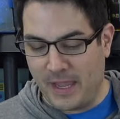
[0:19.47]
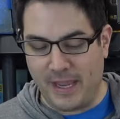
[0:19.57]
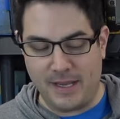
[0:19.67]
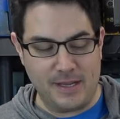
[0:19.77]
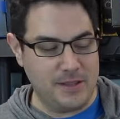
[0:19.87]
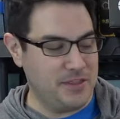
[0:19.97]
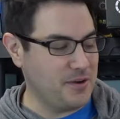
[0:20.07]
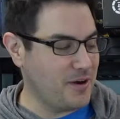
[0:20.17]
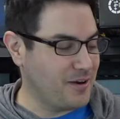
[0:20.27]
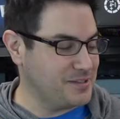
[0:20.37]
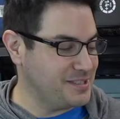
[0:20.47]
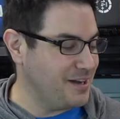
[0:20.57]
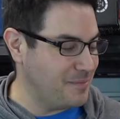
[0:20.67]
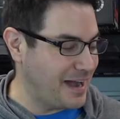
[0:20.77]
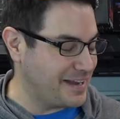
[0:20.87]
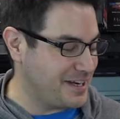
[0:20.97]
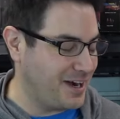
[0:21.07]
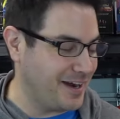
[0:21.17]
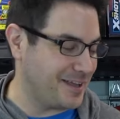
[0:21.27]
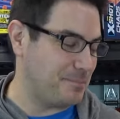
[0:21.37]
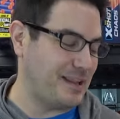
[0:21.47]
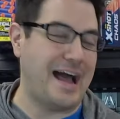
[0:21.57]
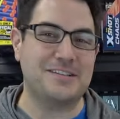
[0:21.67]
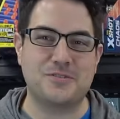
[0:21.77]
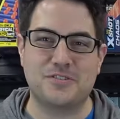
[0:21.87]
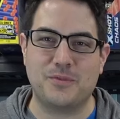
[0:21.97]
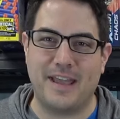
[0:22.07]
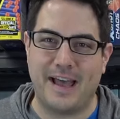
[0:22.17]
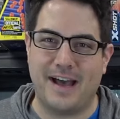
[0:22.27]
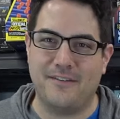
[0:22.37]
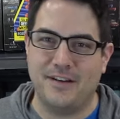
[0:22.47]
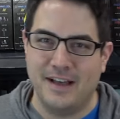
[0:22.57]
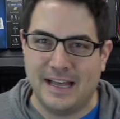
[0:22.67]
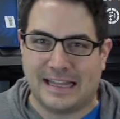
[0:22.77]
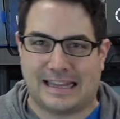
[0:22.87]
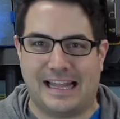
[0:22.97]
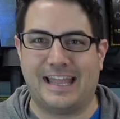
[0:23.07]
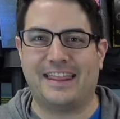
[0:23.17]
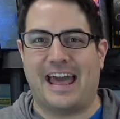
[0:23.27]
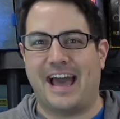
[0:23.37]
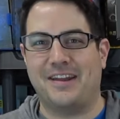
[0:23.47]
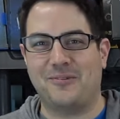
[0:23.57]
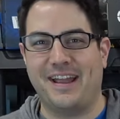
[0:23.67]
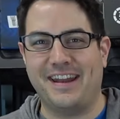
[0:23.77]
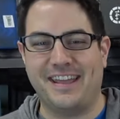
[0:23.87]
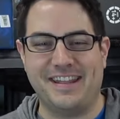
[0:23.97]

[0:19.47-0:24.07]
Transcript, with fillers: And there are some iconic blasters that we have like that, right?